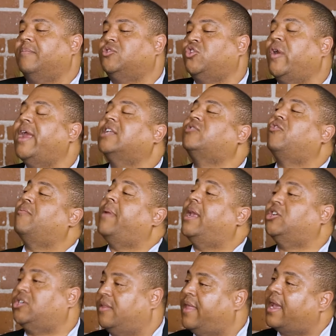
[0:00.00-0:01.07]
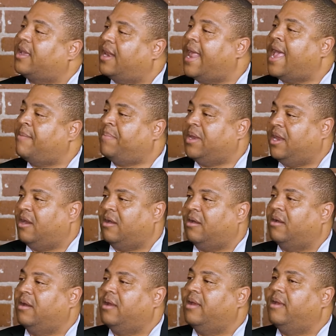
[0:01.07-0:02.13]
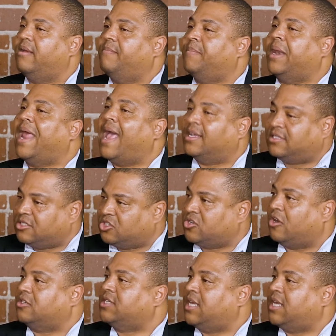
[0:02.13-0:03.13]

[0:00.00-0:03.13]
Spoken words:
transformation that can happen here, but it has to start